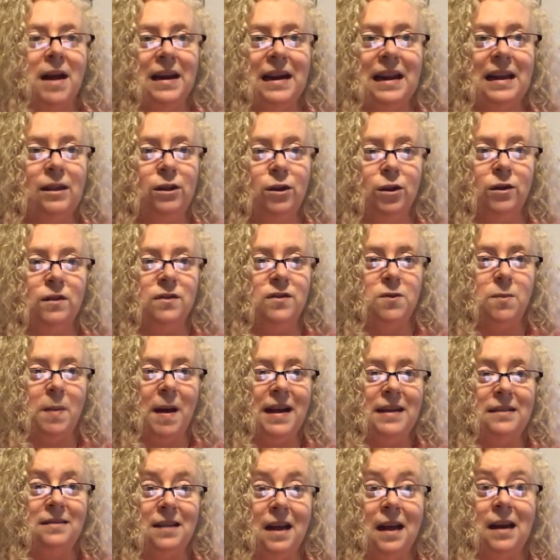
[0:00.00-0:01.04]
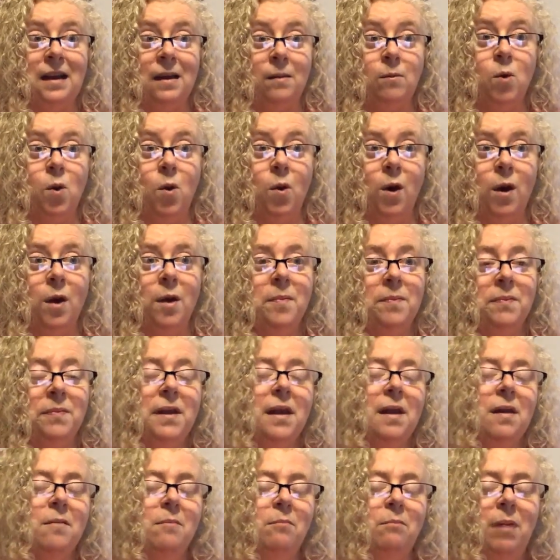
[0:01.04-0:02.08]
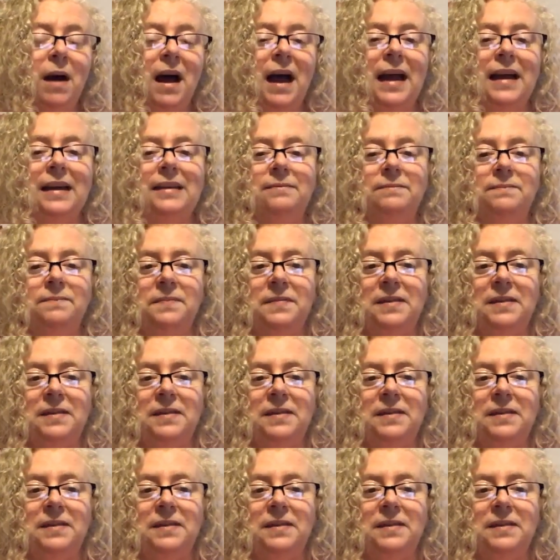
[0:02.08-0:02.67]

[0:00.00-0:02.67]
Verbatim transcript: We don't talk about ether of space anymore.